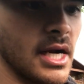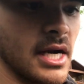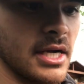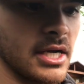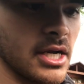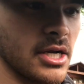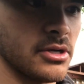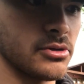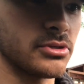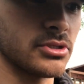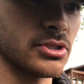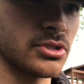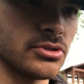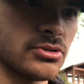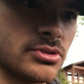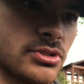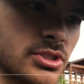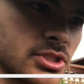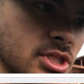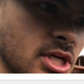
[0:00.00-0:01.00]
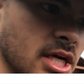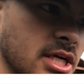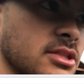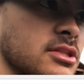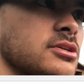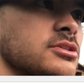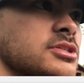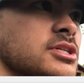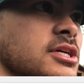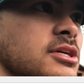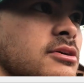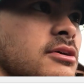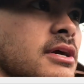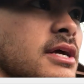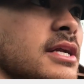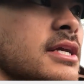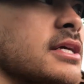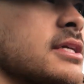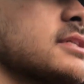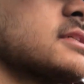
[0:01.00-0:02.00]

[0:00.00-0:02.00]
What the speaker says: I go to check their generating